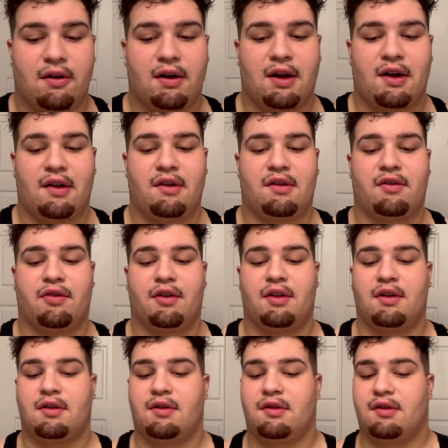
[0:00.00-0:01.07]
guys for
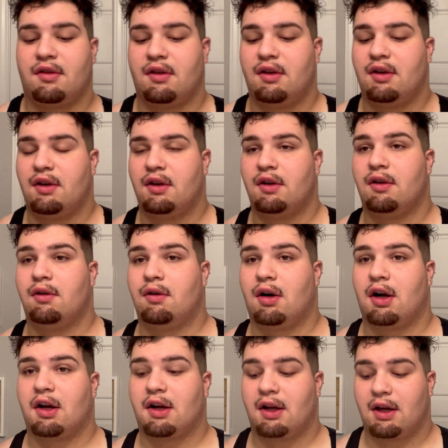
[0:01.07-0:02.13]
those who
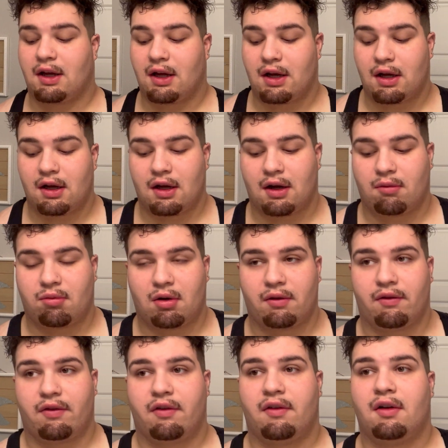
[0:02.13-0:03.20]
are going to get it.
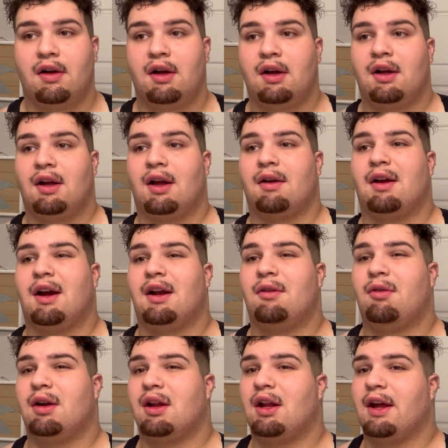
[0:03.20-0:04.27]
I kind of
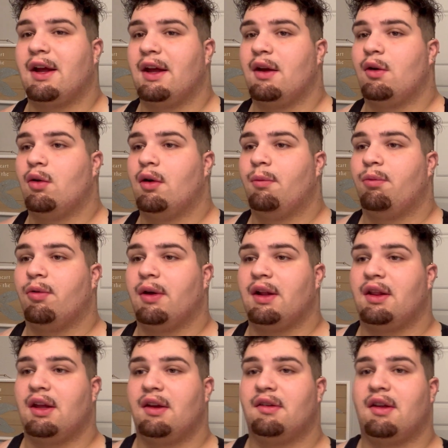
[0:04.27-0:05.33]
want to like
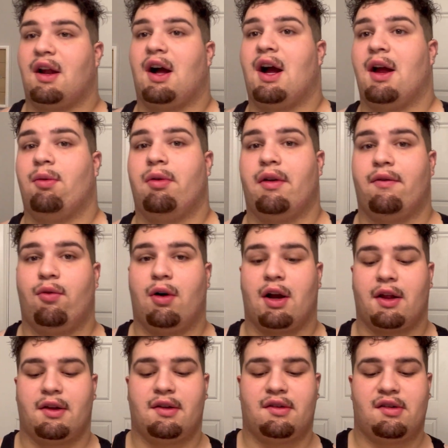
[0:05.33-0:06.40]
incorporate things that I would have
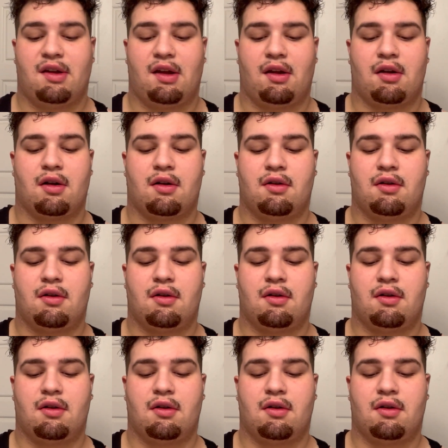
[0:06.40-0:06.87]
wanted to see, you know?